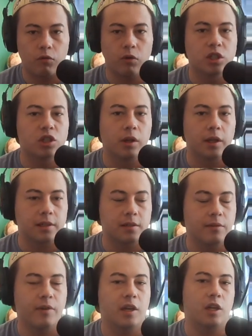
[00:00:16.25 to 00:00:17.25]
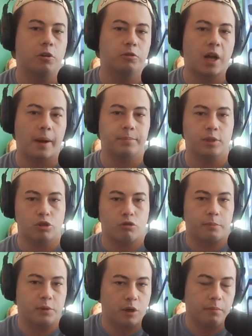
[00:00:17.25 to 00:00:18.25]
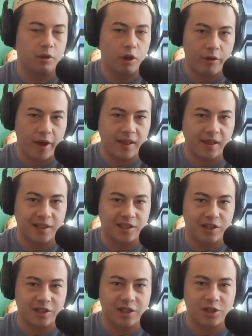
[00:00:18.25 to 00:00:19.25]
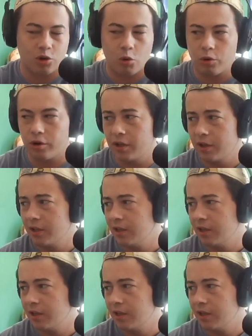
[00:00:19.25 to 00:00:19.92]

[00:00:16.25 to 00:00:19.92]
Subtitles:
Original link to the video, top description below that link to the Discord.